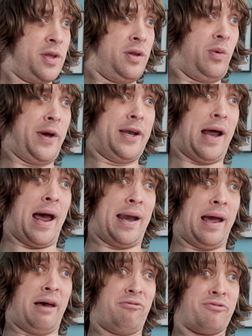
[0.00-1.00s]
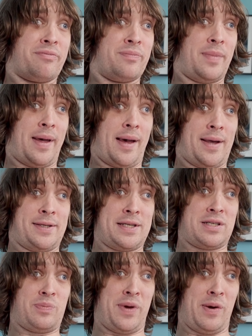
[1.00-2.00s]
Do we not have a
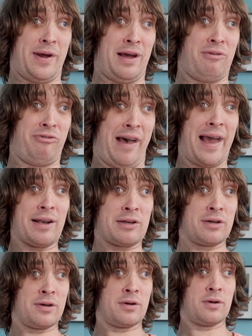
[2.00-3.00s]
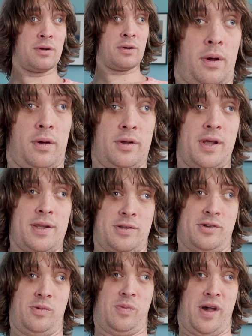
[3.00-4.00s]
disappearing effect? Oh, that's
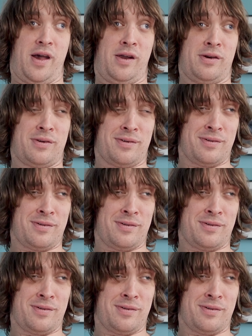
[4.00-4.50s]
too bad.